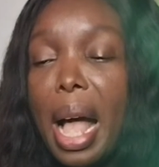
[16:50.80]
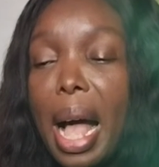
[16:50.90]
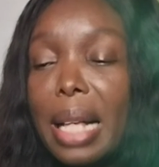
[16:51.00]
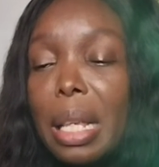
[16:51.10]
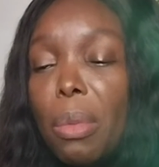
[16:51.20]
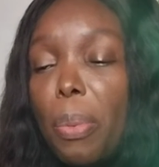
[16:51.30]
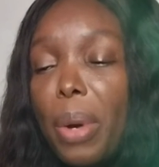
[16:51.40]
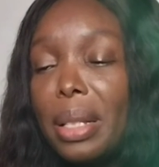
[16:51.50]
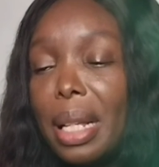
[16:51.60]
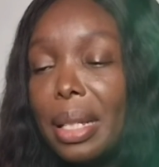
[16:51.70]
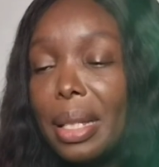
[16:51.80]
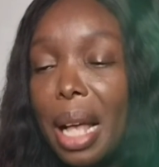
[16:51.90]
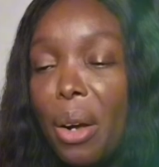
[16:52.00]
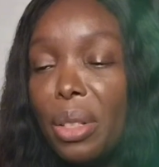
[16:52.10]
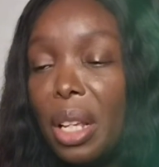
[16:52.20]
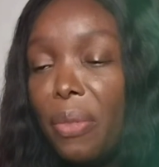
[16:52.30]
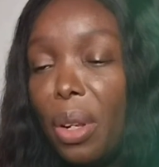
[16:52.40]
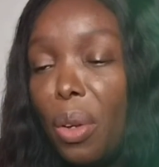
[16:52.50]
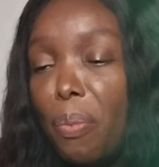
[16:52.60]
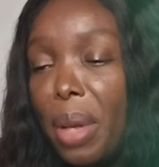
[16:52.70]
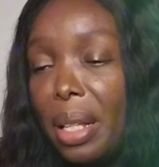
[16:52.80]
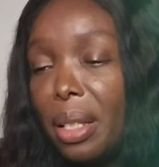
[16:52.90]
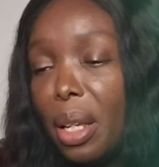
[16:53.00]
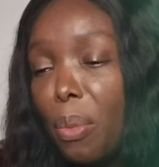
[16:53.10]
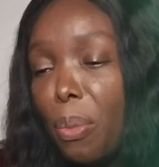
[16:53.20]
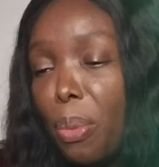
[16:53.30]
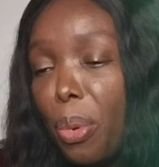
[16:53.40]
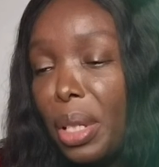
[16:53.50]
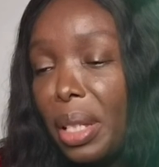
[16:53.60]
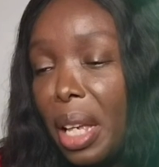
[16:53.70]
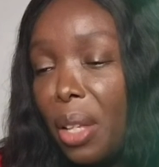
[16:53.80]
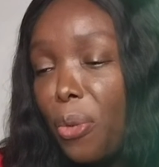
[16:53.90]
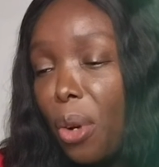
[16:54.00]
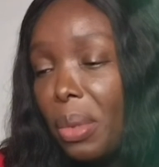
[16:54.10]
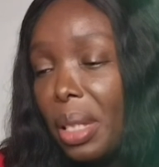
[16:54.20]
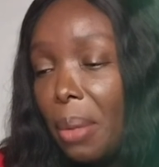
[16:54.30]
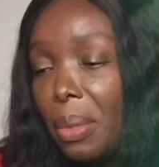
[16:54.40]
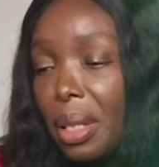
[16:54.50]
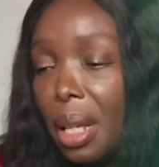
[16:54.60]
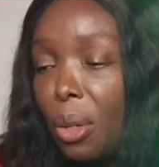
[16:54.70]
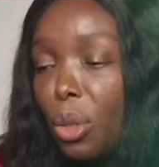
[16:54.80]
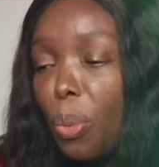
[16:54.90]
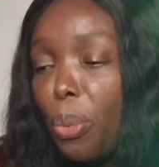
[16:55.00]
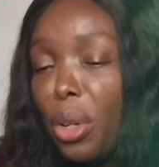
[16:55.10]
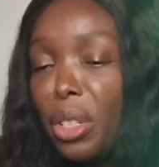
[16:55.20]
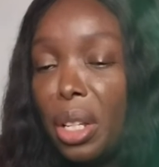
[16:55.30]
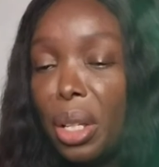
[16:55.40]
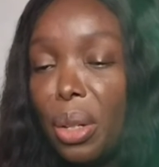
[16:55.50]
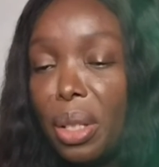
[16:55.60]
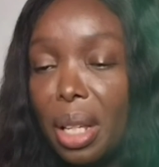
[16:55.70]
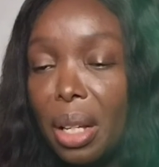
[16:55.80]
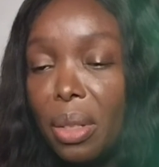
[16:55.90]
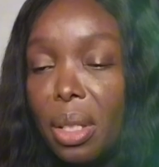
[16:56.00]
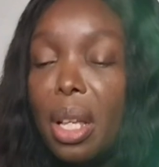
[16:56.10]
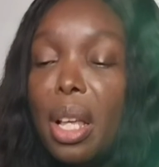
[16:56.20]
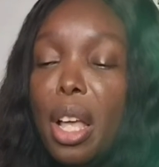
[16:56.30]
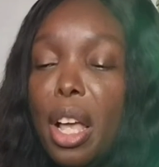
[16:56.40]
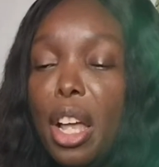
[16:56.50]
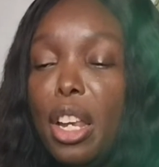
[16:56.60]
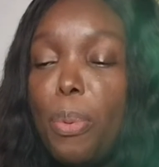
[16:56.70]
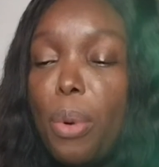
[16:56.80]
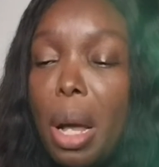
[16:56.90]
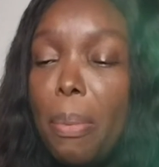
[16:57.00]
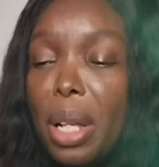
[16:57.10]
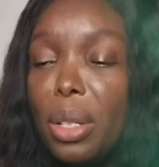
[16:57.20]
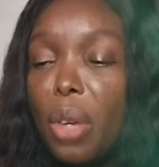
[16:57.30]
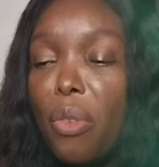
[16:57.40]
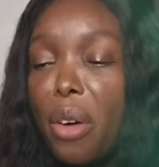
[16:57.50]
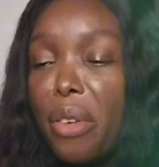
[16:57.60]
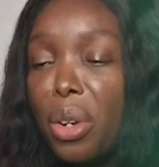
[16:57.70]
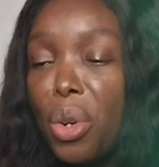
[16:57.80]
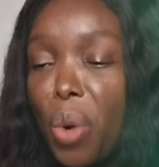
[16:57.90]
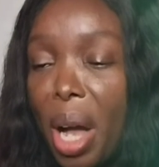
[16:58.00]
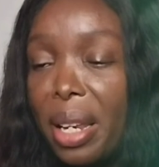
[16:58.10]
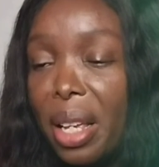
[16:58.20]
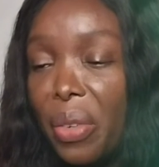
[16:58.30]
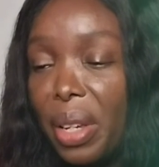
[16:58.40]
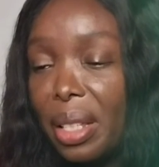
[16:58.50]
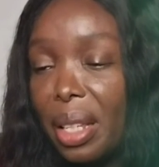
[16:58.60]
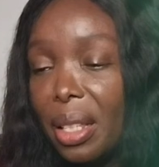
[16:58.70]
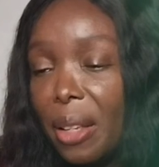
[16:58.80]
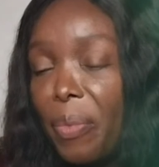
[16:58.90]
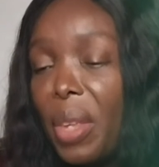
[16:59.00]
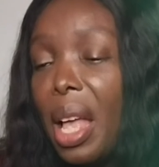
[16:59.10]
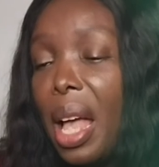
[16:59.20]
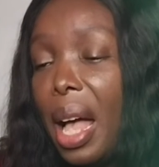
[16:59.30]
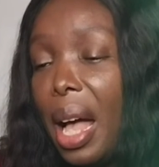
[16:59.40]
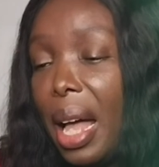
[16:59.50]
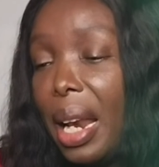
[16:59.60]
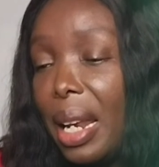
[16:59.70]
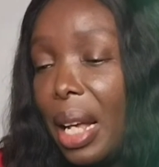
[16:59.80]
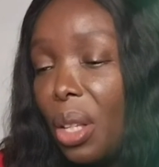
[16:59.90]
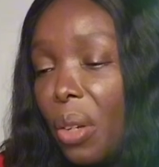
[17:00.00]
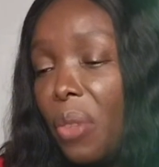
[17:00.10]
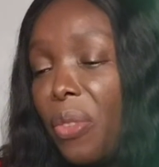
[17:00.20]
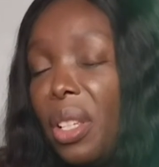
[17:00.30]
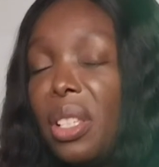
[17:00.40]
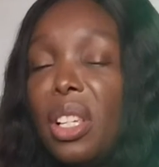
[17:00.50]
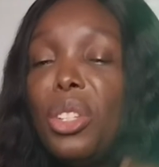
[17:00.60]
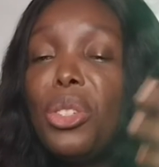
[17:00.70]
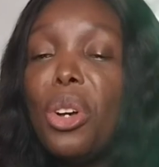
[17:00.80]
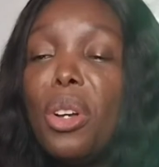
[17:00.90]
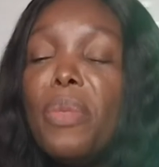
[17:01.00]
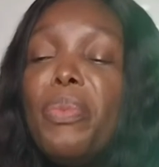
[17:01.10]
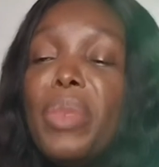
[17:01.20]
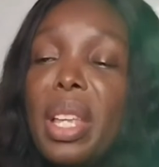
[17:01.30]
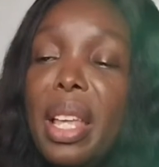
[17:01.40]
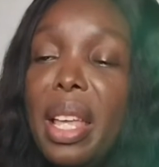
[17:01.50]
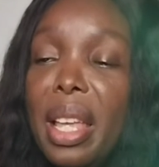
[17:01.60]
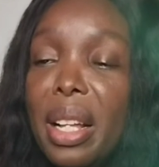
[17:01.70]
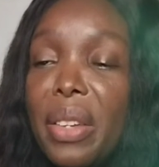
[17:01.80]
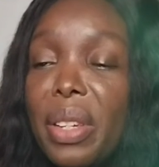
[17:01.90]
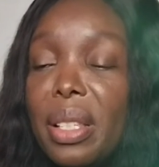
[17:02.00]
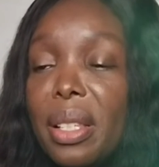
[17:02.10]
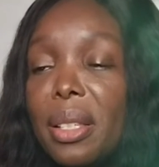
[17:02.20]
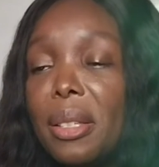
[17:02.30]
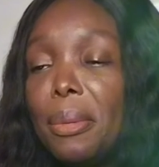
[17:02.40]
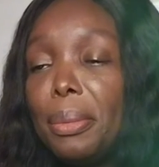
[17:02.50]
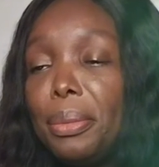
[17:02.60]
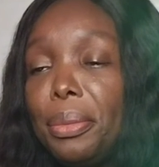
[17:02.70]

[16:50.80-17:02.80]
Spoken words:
As hemopoietic cell development proceeds from stem cells to progenitor cells, the probability of renewal decreases and that of differentiation increases.